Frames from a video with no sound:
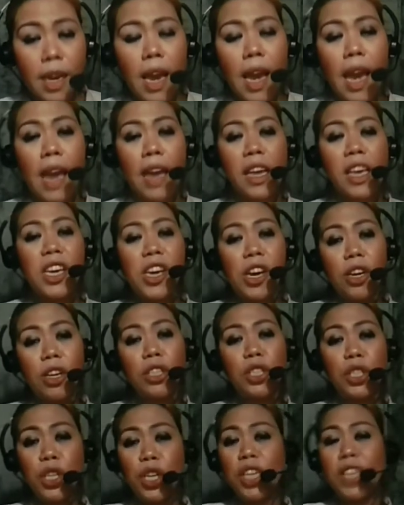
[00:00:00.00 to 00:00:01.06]
In the year
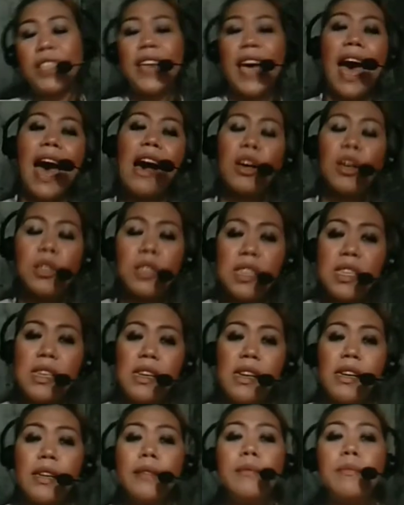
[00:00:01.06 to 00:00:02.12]

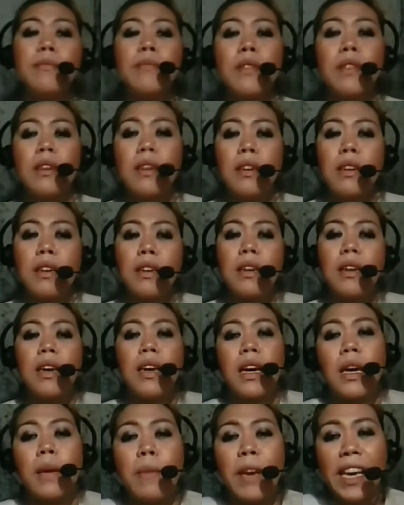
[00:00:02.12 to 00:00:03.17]
2000,
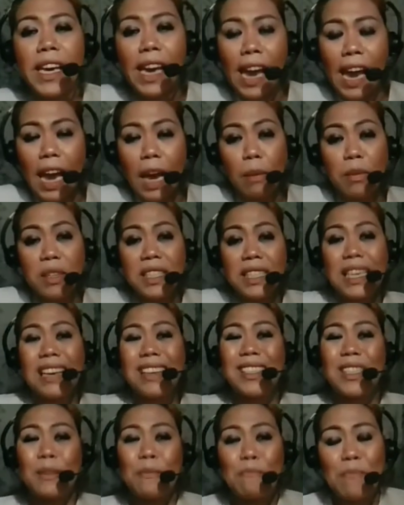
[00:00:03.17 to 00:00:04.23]
it became
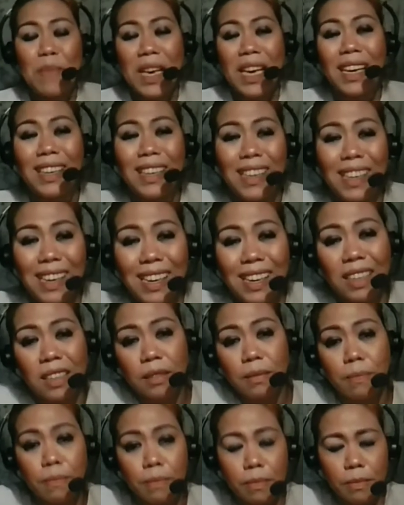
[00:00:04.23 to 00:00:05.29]
6
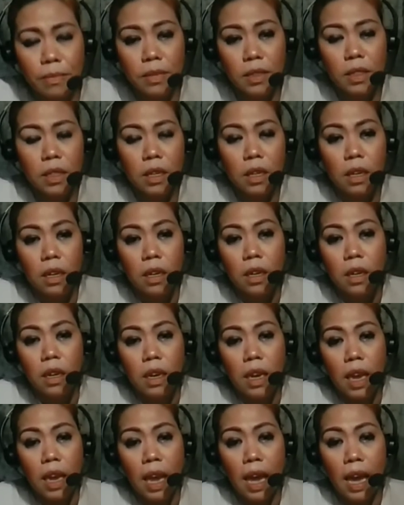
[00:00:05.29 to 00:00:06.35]
billion.
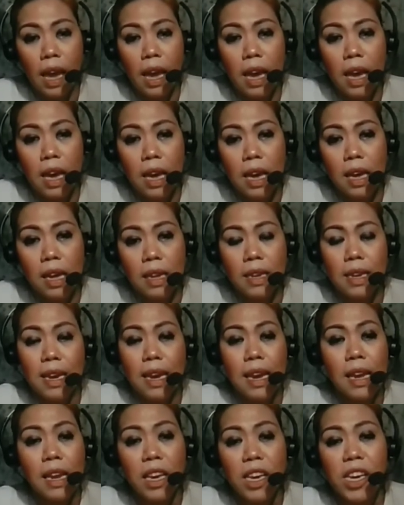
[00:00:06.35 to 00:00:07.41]
And in
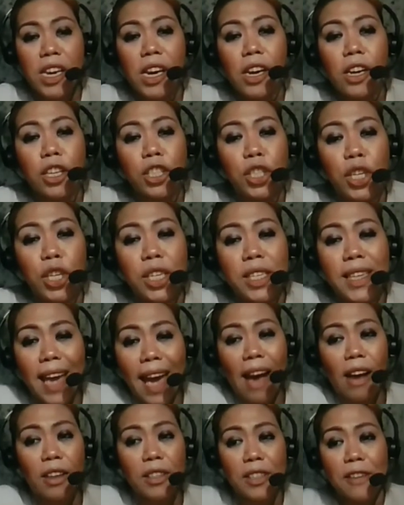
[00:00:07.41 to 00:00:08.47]
the year
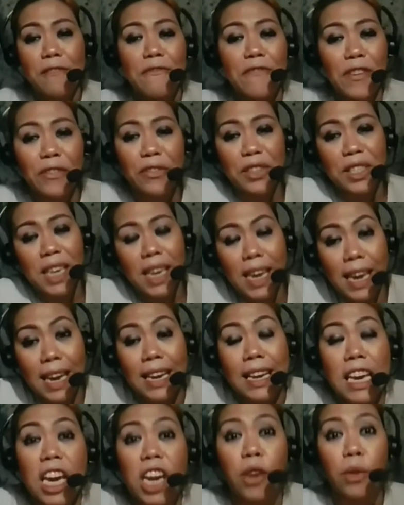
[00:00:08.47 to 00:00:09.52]
2015,
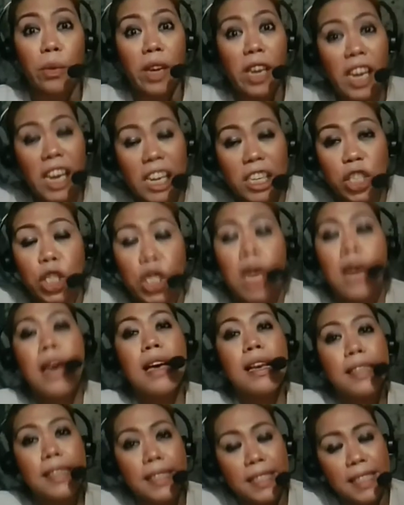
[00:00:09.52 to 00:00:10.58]
it reached
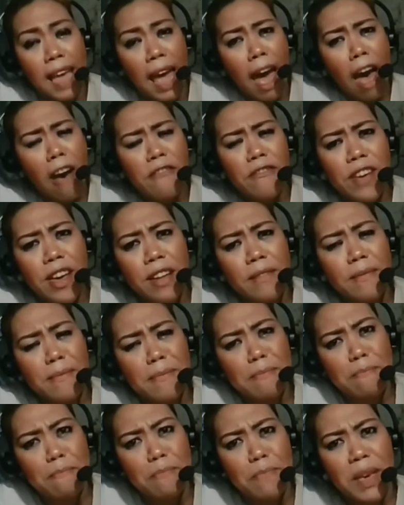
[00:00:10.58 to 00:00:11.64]

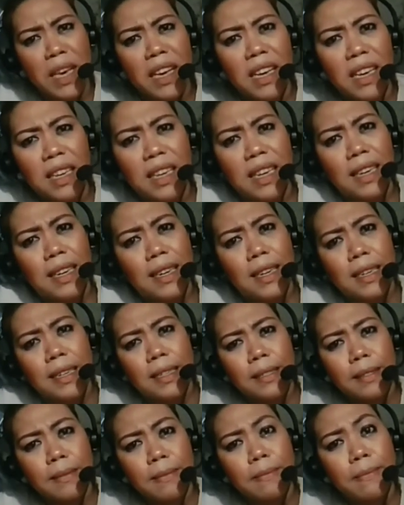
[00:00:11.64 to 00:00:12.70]
7
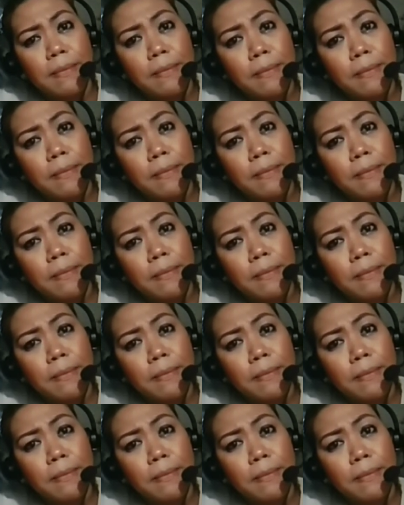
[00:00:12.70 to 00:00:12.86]
billion.